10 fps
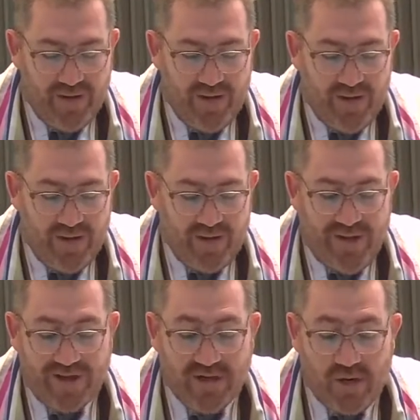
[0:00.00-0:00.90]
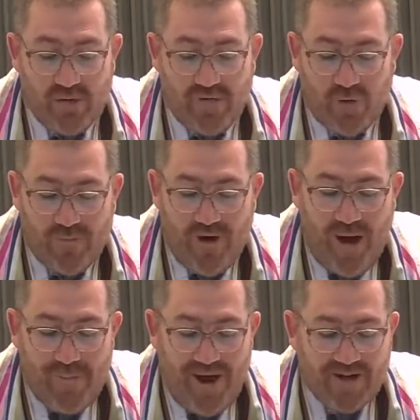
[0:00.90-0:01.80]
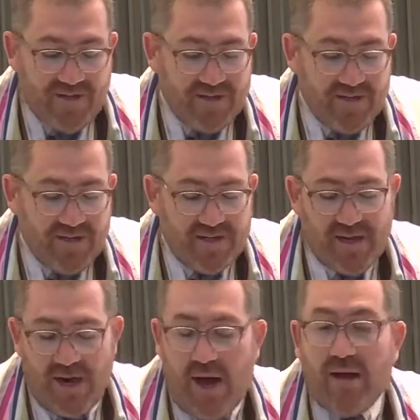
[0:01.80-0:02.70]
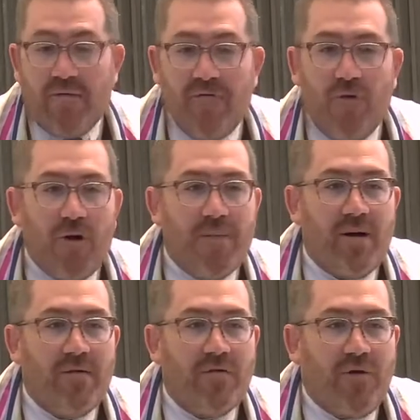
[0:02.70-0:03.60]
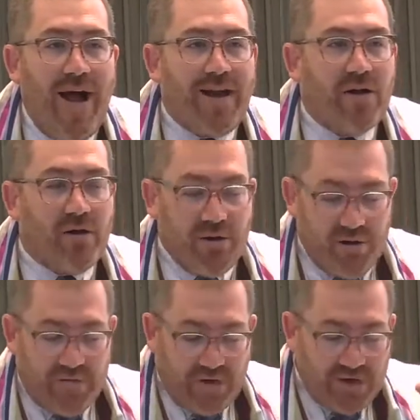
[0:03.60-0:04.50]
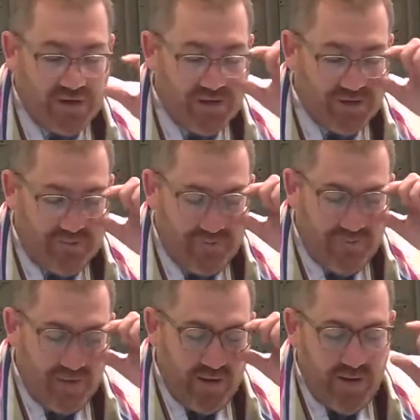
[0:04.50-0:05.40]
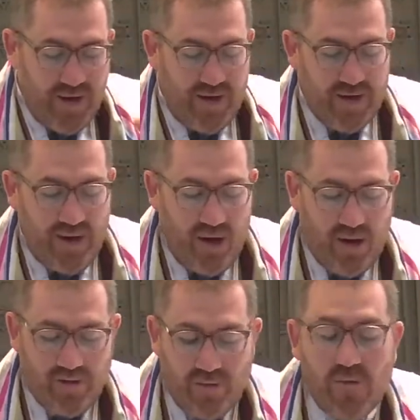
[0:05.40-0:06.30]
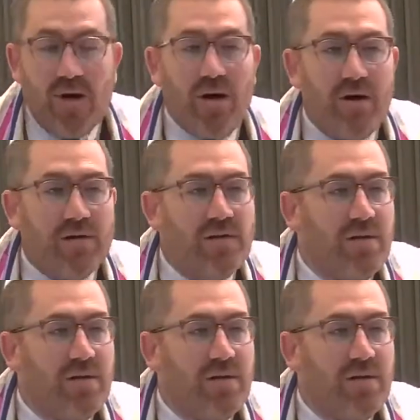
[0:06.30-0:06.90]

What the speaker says: The classical Reform rabbis insisted on a form of radical universalism, and all the world,